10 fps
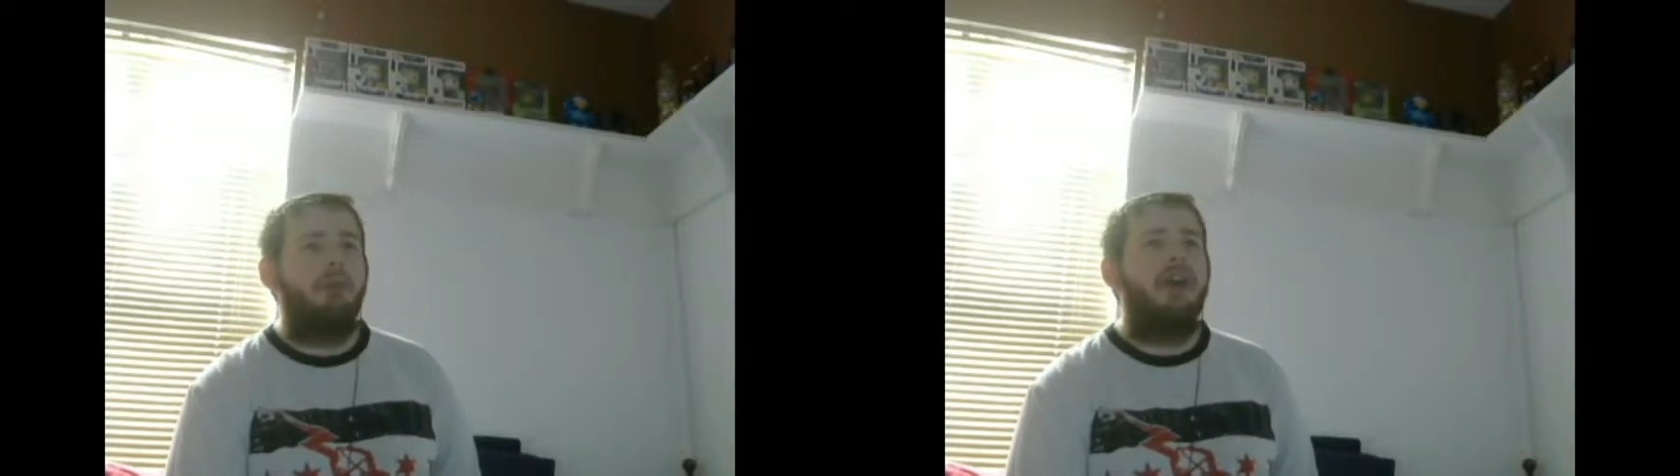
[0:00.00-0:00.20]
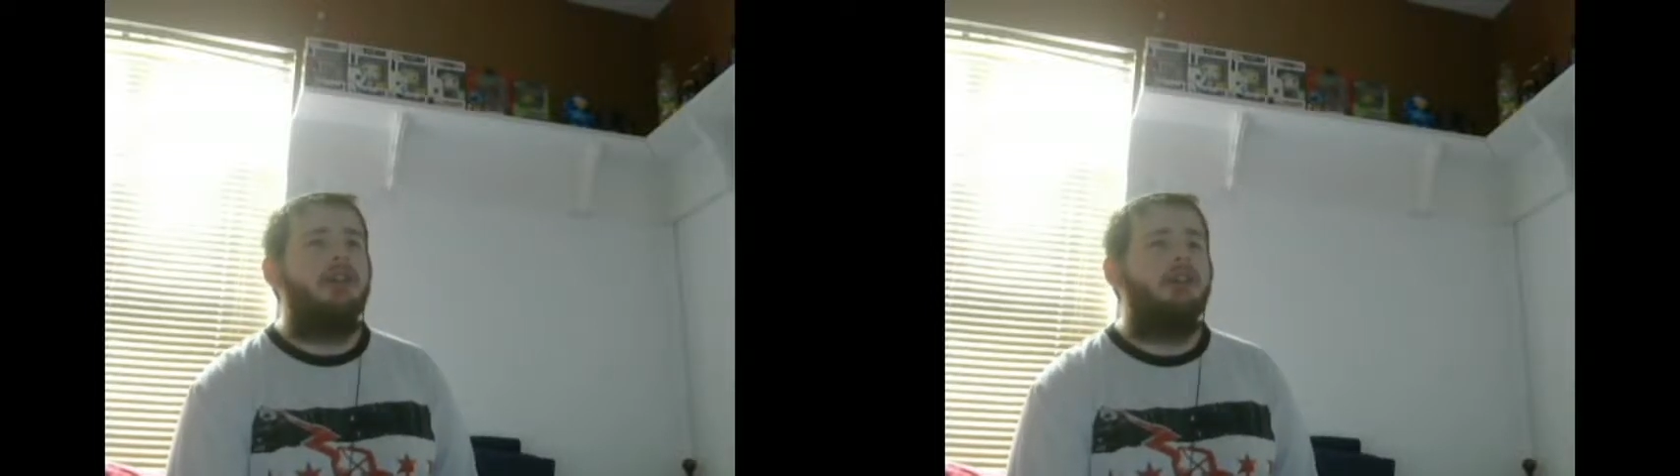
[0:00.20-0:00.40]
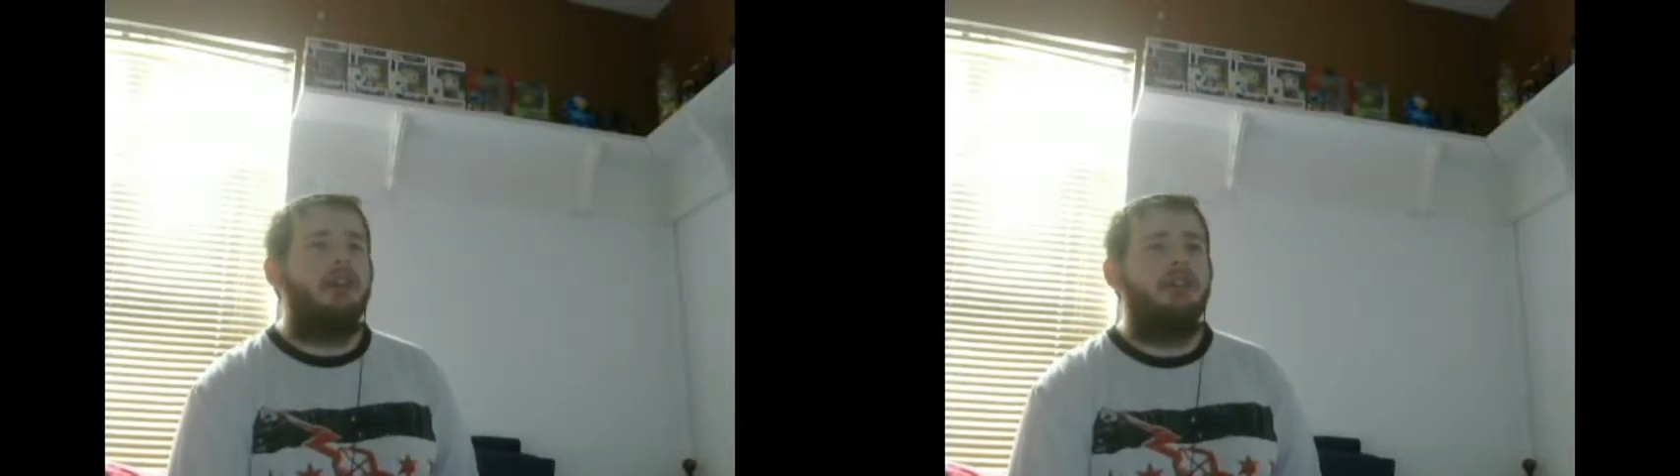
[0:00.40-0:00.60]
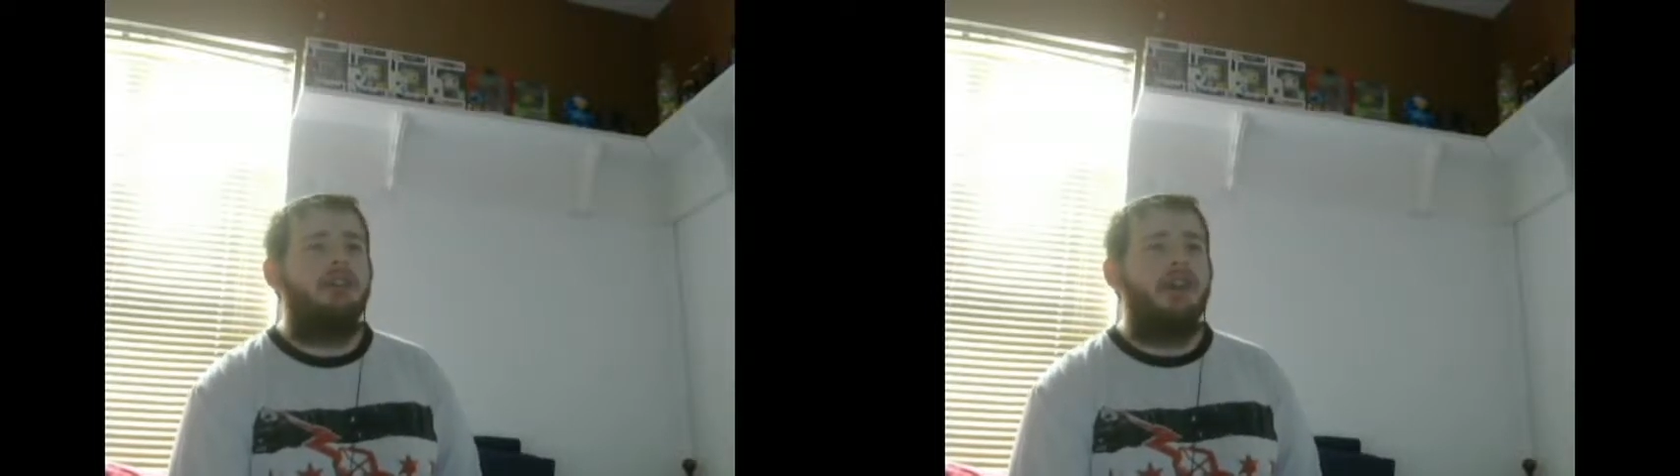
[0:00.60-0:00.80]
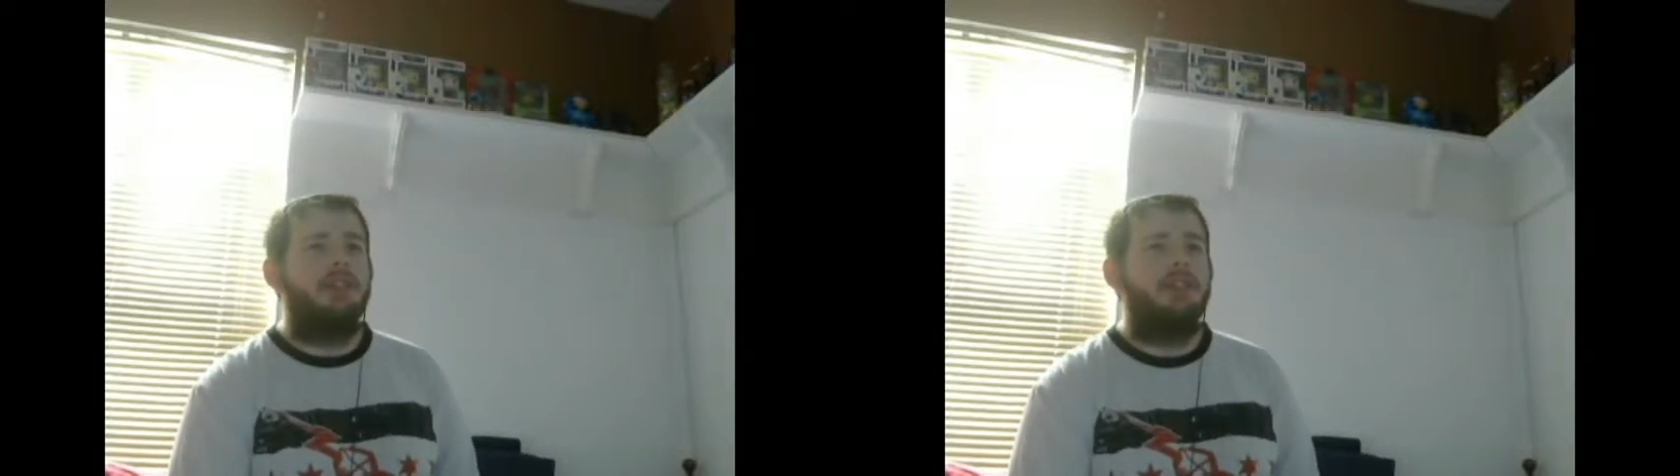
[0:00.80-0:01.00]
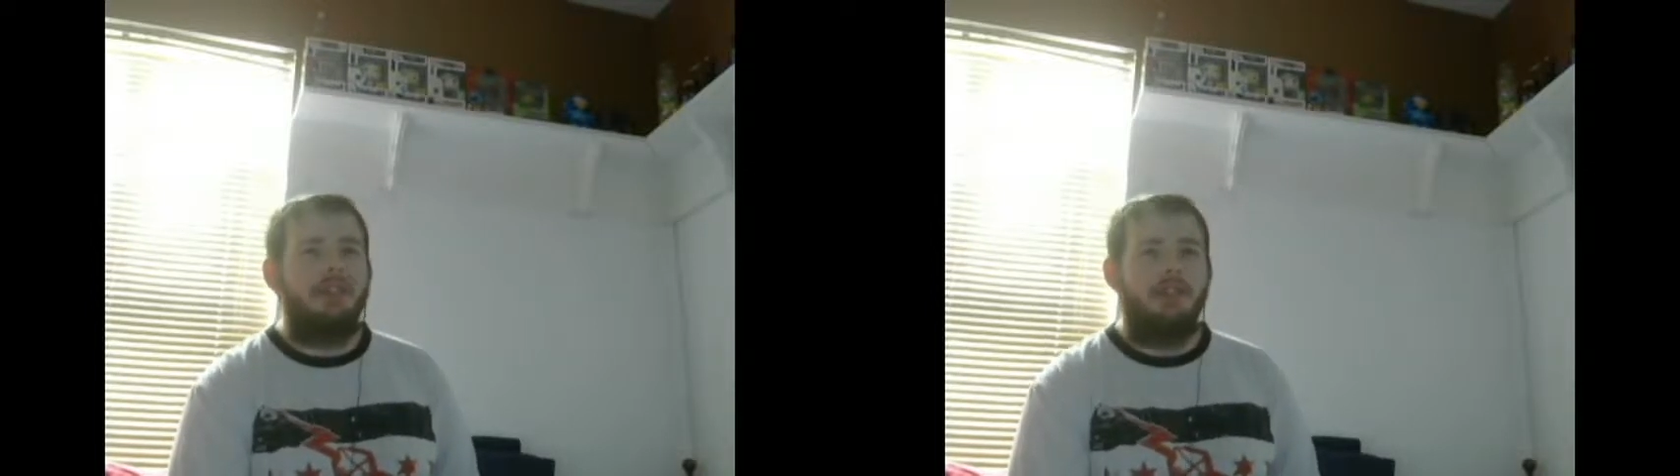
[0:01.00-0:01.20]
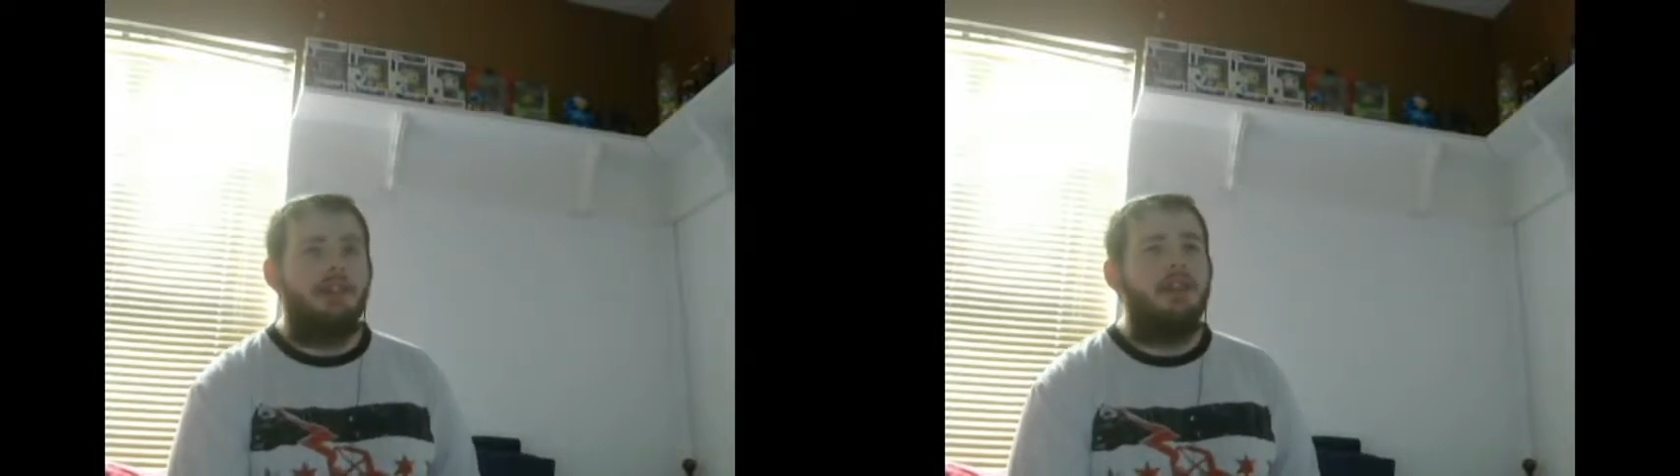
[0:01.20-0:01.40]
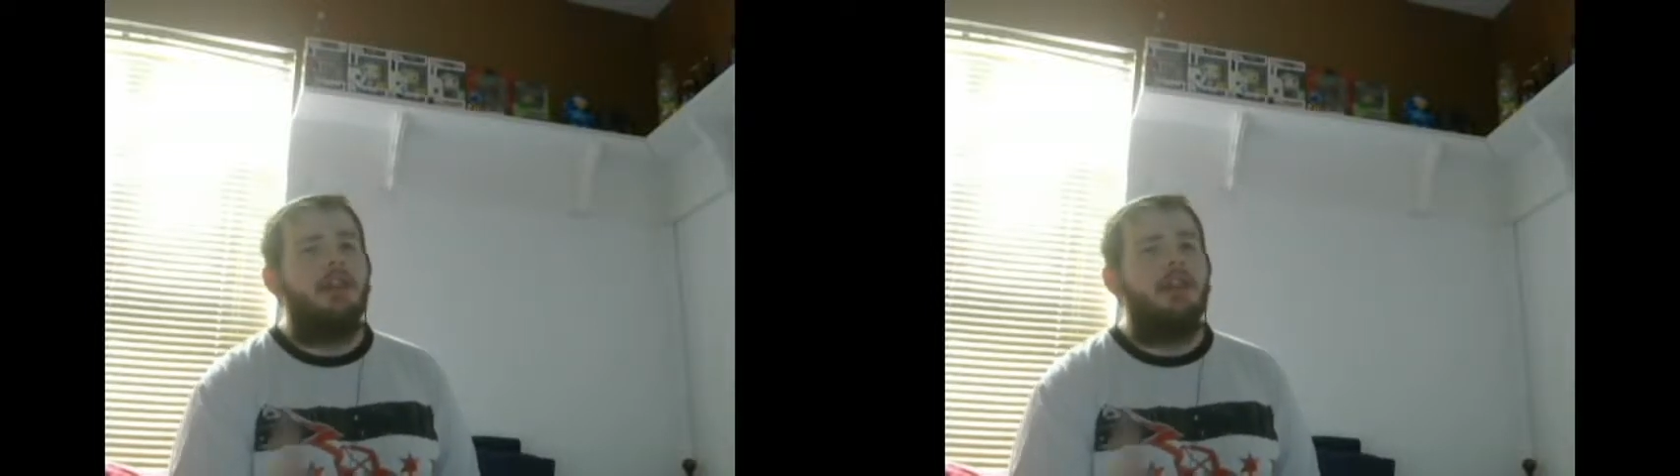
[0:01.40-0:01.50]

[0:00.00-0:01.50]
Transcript: May 2017.